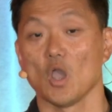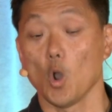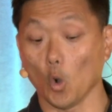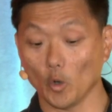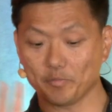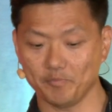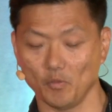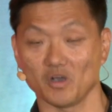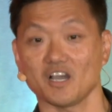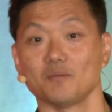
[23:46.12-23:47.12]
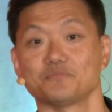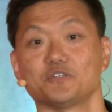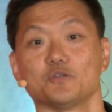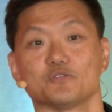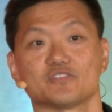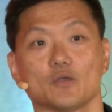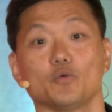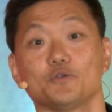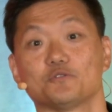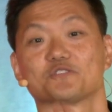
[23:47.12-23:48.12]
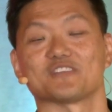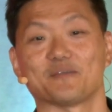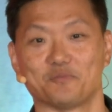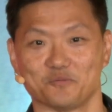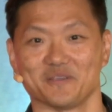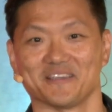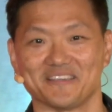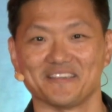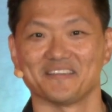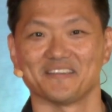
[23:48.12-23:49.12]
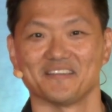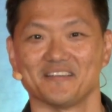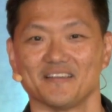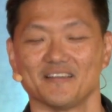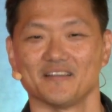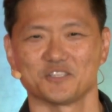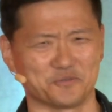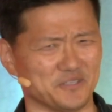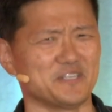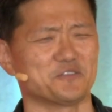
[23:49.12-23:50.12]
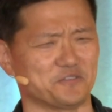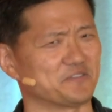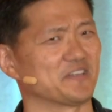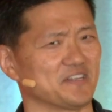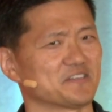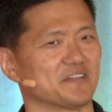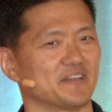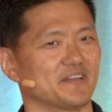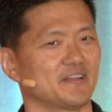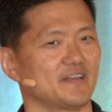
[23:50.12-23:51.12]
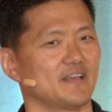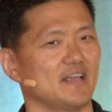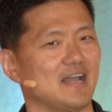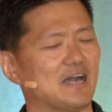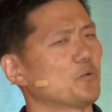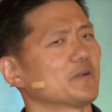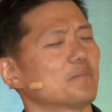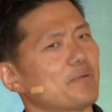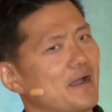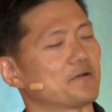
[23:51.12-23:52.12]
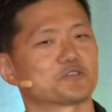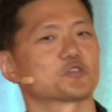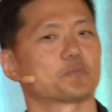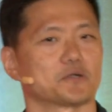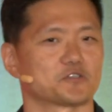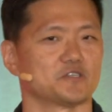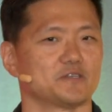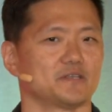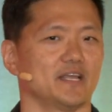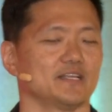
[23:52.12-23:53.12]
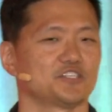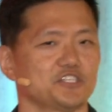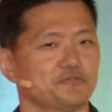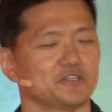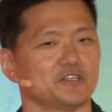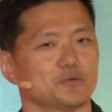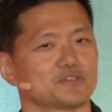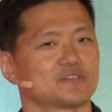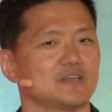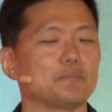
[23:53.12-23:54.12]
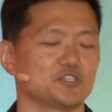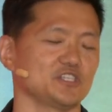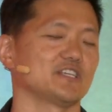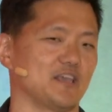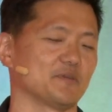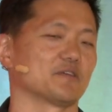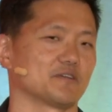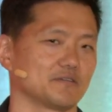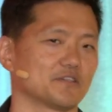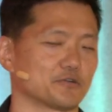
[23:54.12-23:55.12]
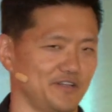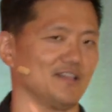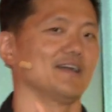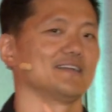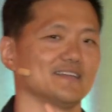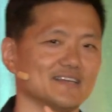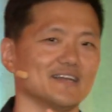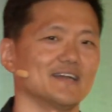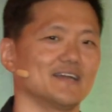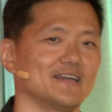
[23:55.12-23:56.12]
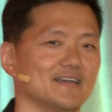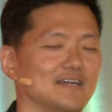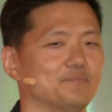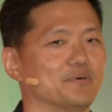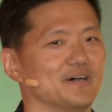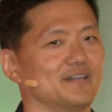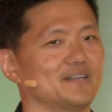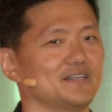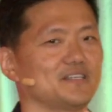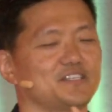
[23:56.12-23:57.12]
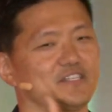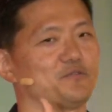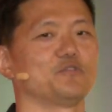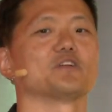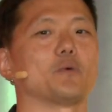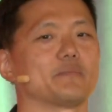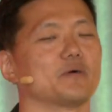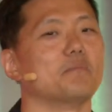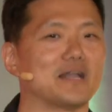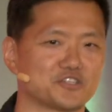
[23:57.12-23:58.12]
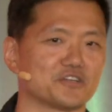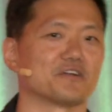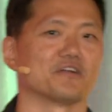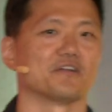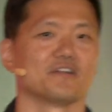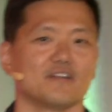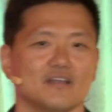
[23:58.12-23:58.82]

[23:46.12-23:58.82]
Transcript: Or people will come to you and say, Will you disciple me? It's really interesting, isn't it? I don't want to embarrass this person. And she really was, I mean, she gave me the green light, but she didn't really want me to mention her.